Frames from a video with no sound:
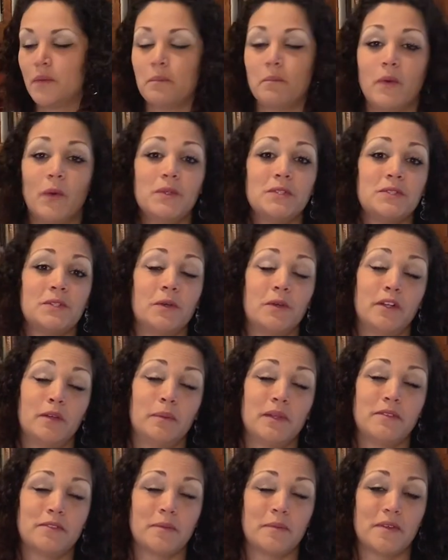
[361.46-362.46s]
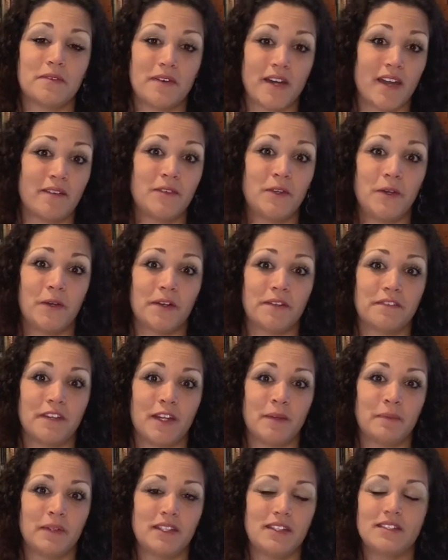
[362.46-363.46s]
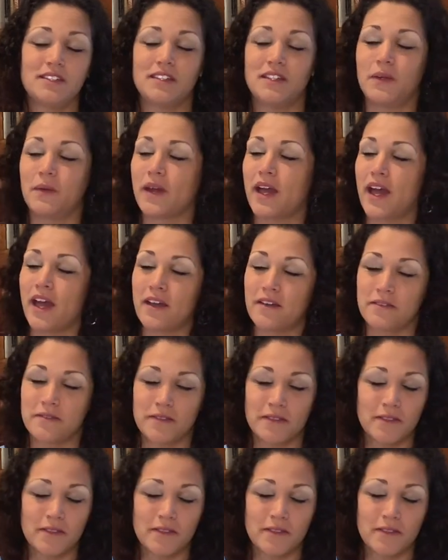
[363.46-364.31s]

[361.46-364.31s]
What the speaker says: Most notably from the 5 New York families, you have